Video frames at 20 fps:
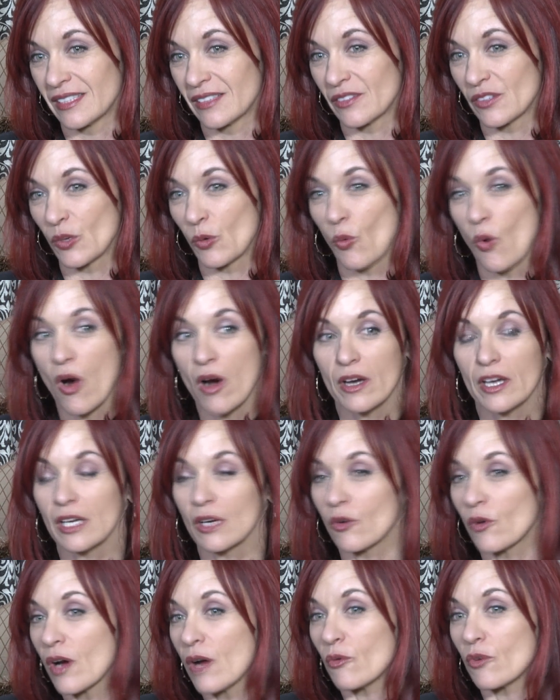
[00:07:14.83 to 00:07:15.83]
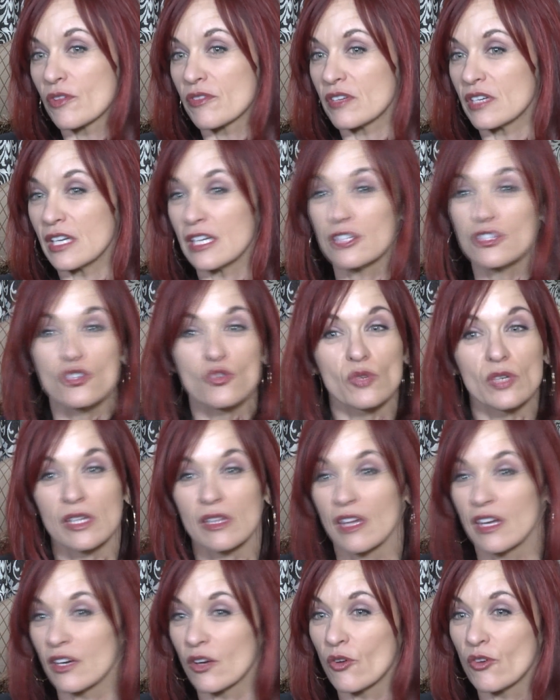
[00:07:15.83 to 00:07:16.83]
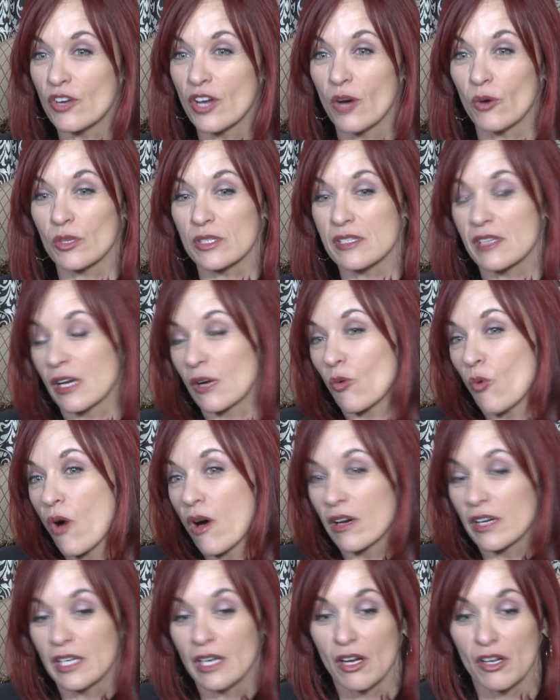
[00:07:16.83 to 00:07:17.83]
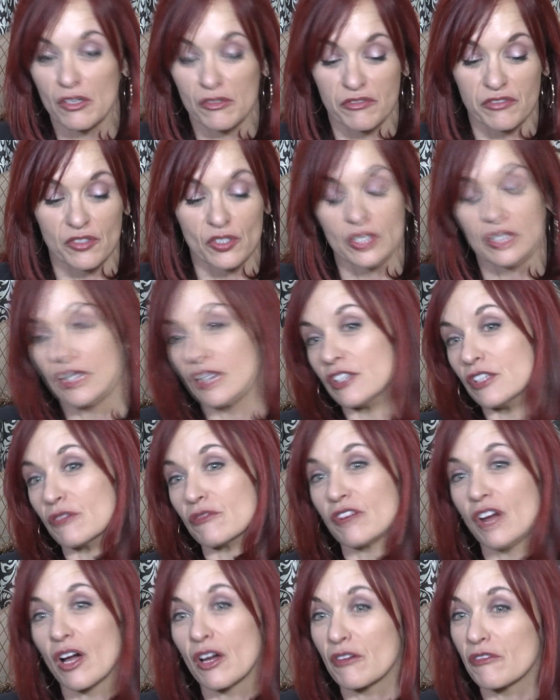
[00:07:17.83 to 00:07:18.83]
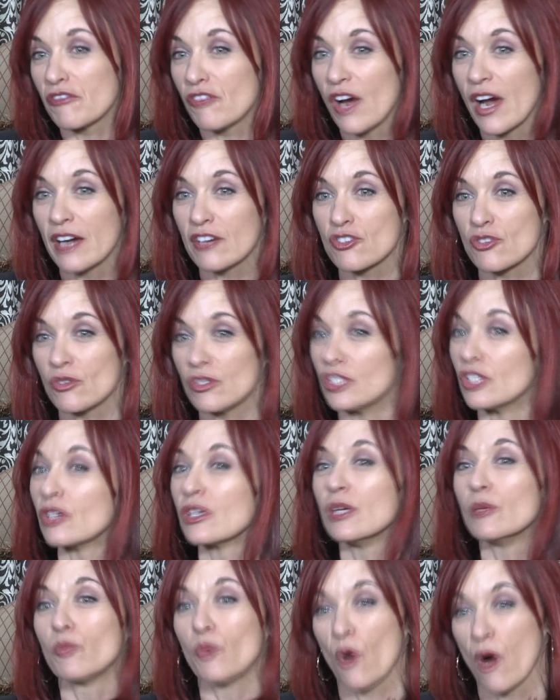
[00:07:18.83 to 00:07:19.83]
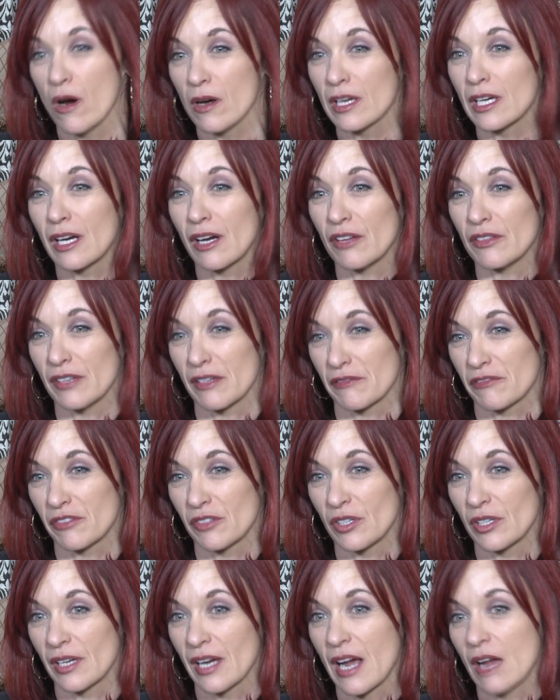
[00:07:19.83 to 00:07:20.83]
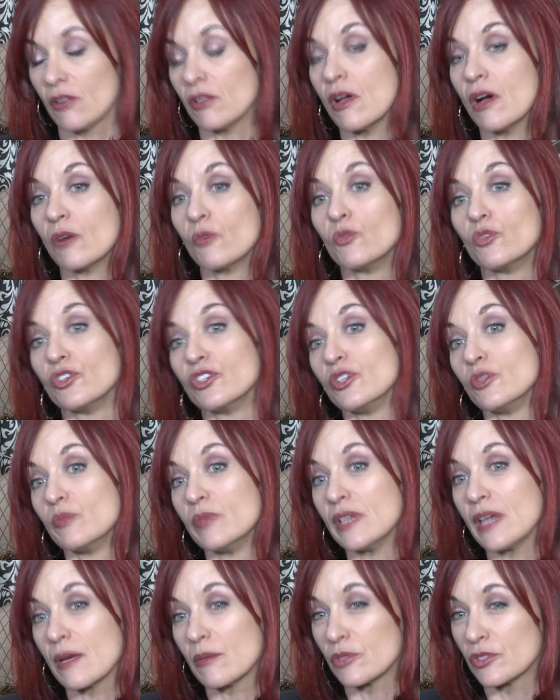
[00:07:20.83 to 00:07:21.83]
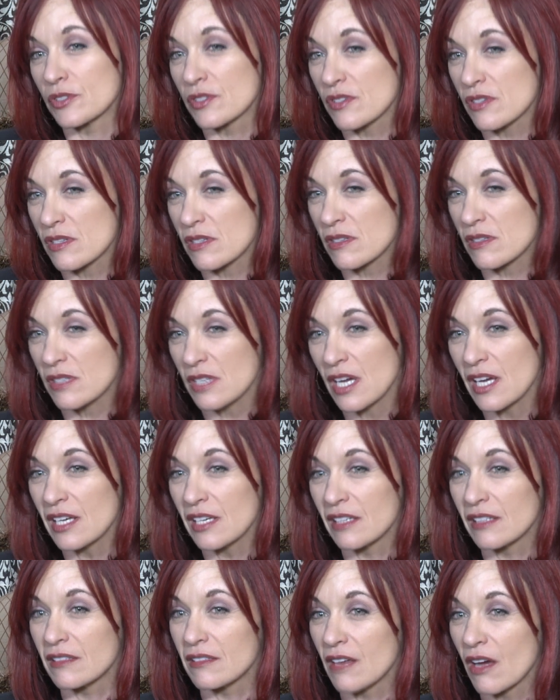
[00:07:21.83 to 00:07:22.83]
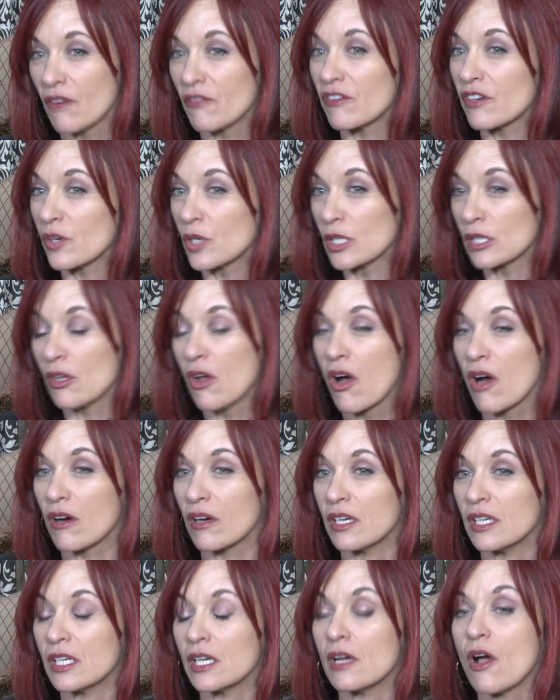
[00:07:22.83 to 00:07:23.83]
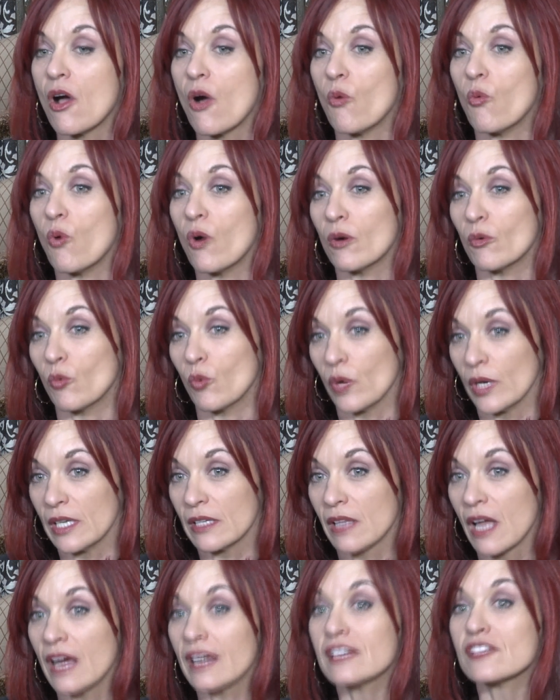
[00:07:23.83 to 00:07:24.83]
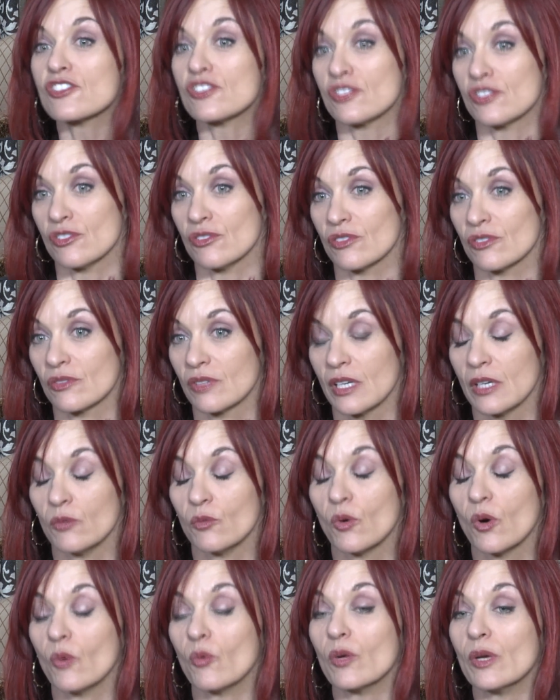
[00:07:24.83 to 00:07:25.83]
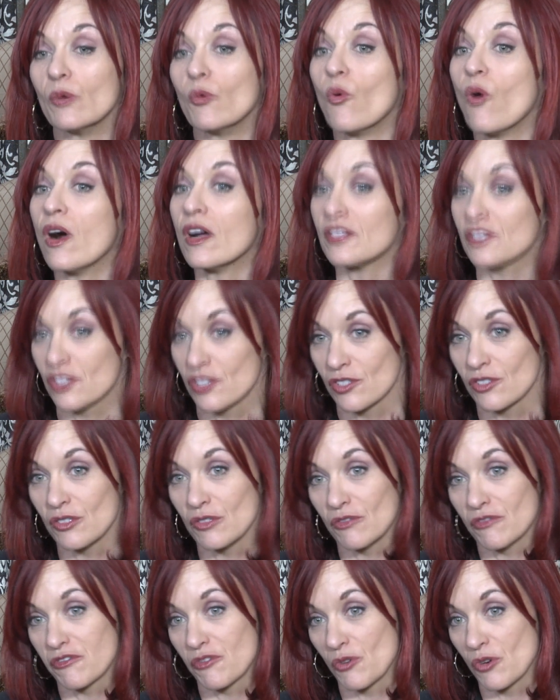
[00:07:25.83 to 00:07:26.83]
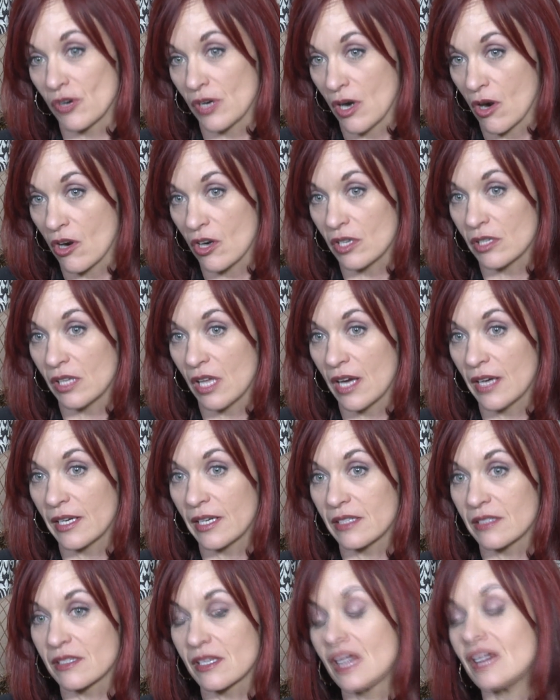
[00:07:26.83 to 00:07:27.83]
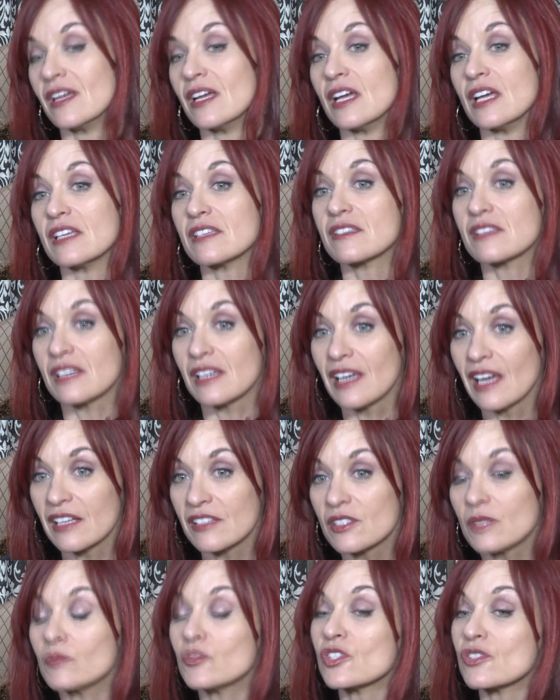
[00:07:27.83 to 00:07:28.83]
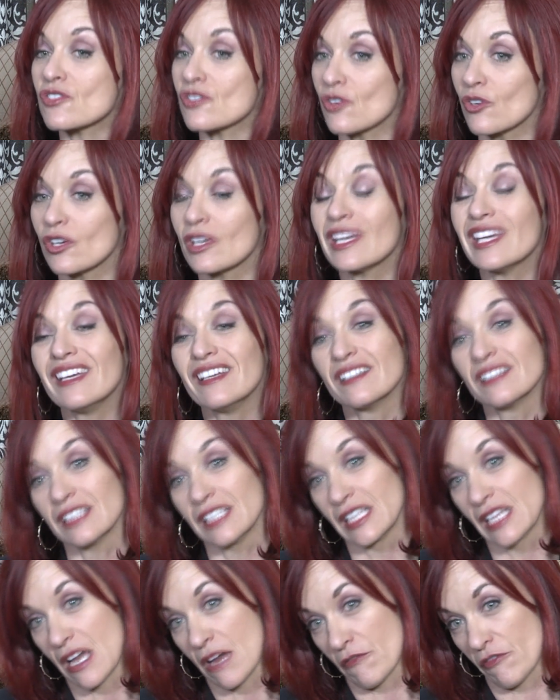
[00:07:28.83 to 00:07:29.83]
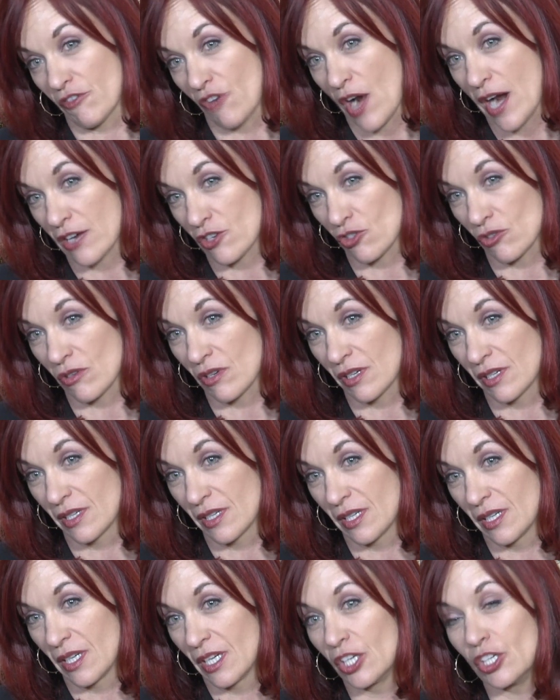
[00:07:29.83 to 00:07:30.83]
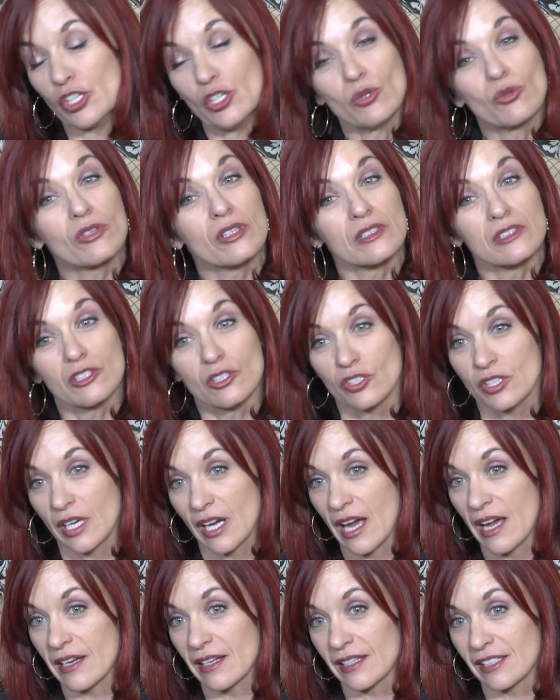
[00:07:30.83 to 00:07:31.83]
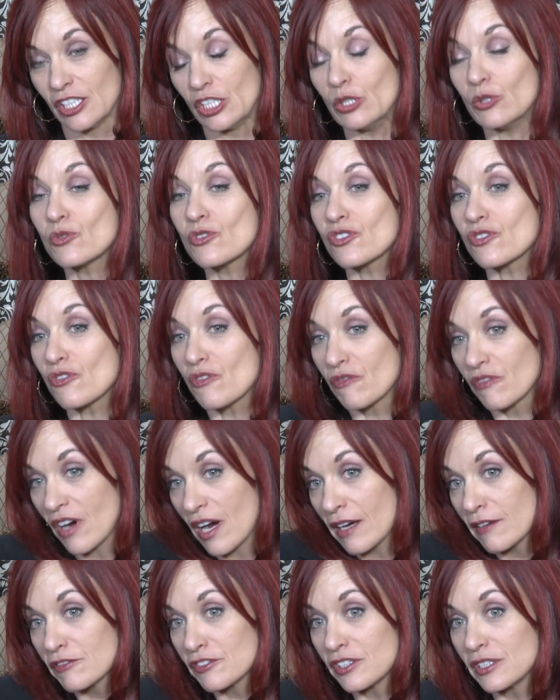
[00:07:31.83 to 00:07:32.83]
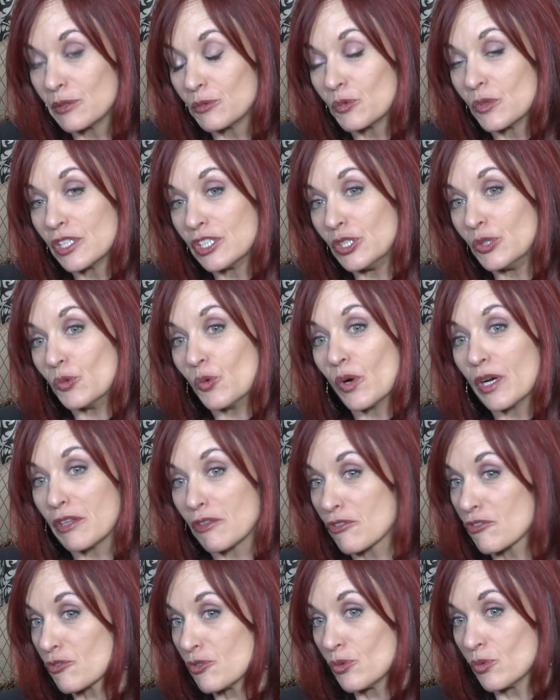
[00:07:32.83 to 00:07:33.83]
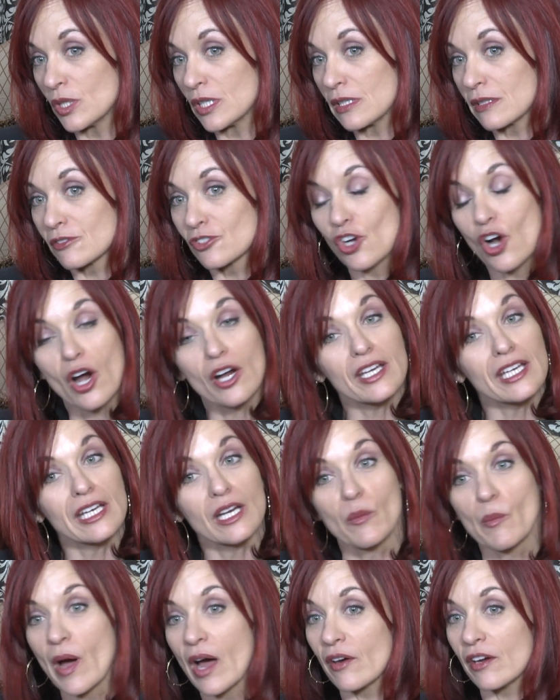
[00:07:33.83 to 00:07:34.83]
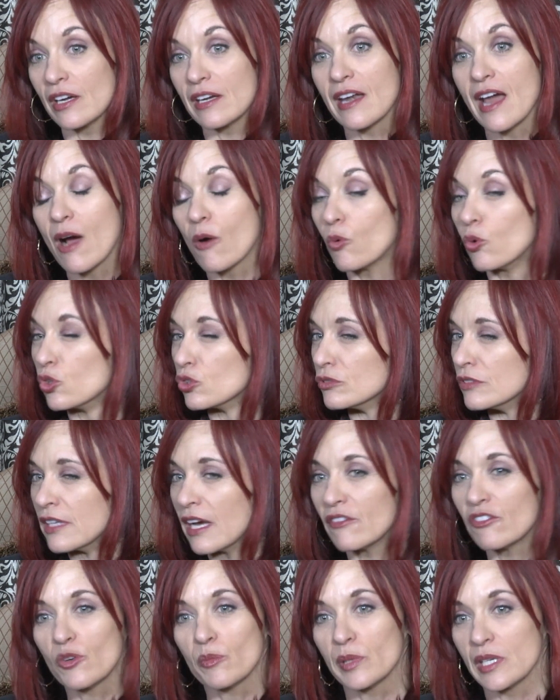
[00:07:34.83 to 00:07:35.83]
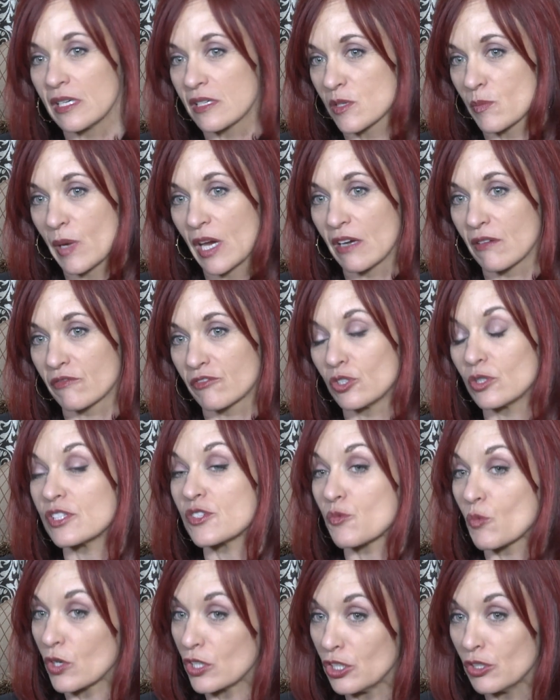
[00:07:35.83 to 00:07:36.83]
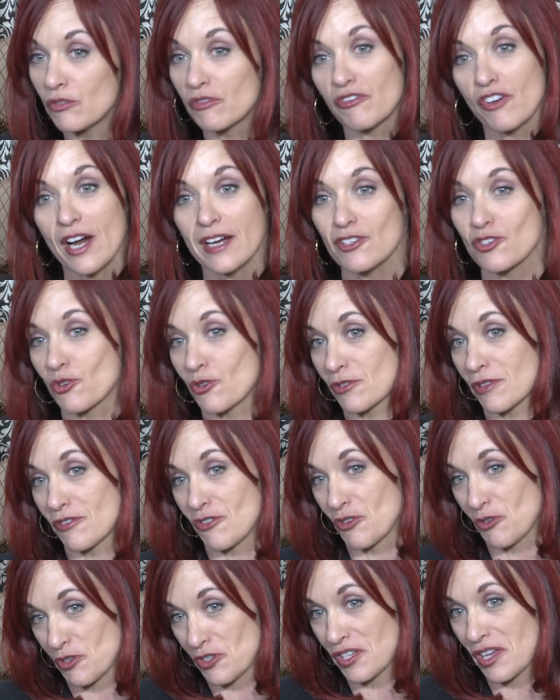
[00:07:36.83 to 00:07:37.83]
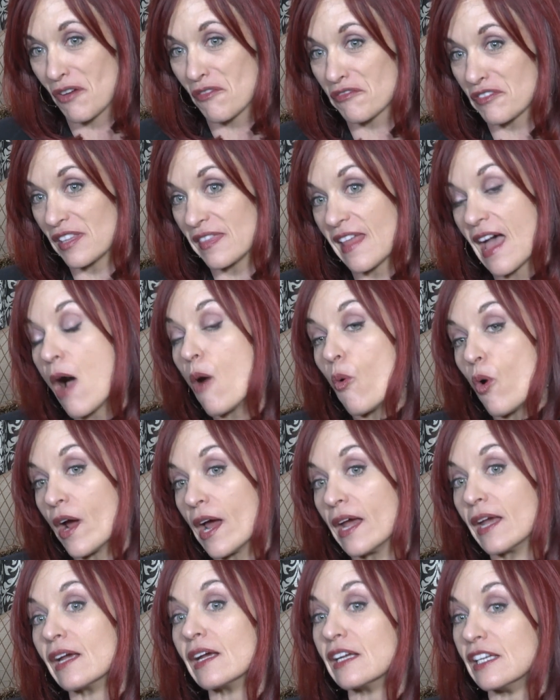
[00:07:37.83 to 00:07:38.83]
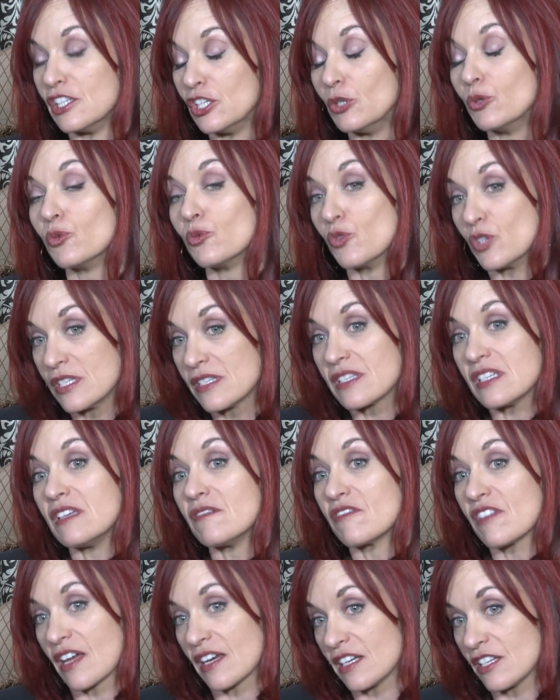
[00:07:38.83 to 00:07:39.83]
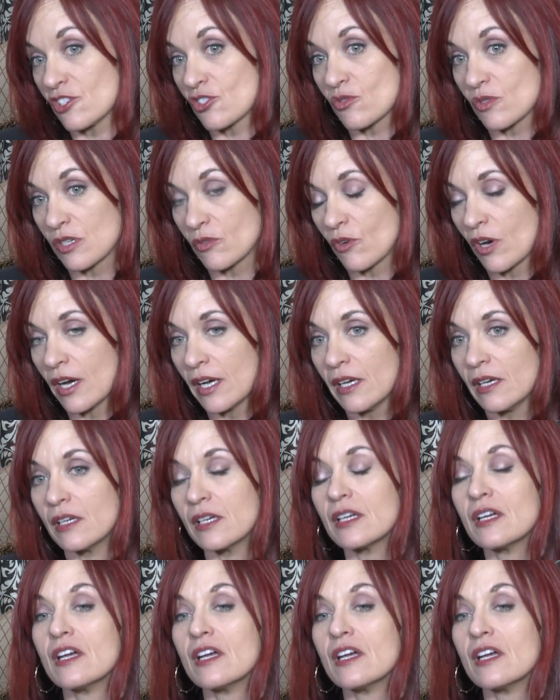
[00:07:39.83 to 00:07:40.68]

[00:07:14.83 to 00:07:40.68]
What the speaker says: They're walking around with an injury they don't know. It's like walking on a foot and you've got a fracture and you keep walking on that foot. How long will you be able to sustain it? Not very long. What we like to do and what we want to do for our clients is to get them to start healing that fracture. You can look at it. You survived it when you went through it. Talking about it now will never be as painful as when you fractured yourself in that way and you received that injury, right?